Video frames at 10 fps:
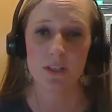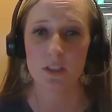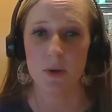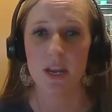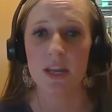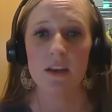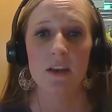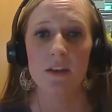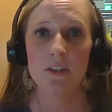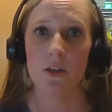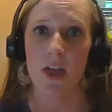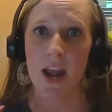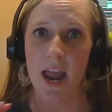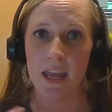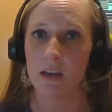and sweet so that
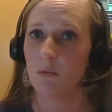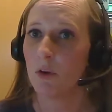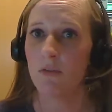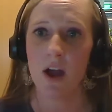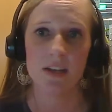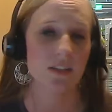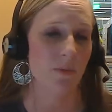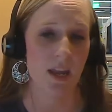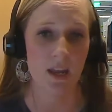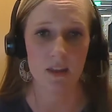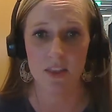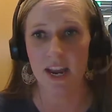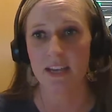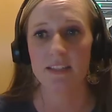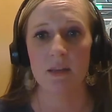I can move on to the
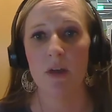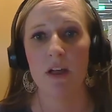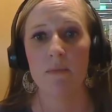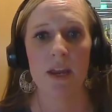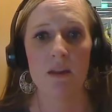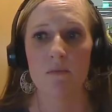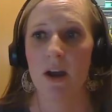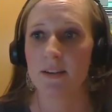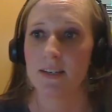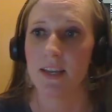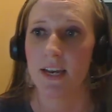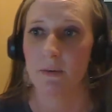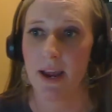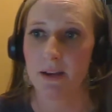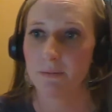next email in my inbox and get it
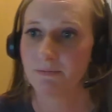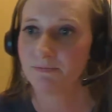read.